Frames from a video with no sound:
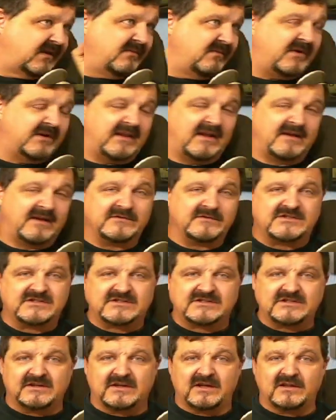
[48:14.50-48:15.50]
But that was
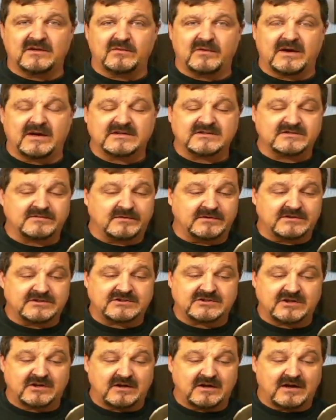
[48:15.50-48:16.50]
just another way. I just wanted to
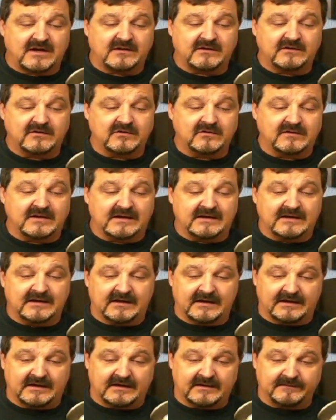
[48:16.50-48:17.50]
show you how to do that
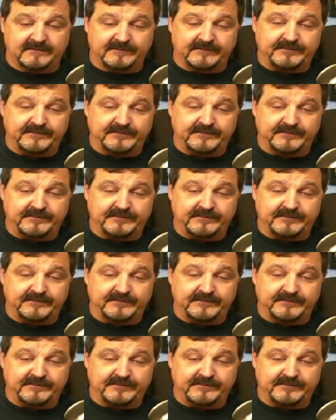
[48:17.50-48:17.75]
edit.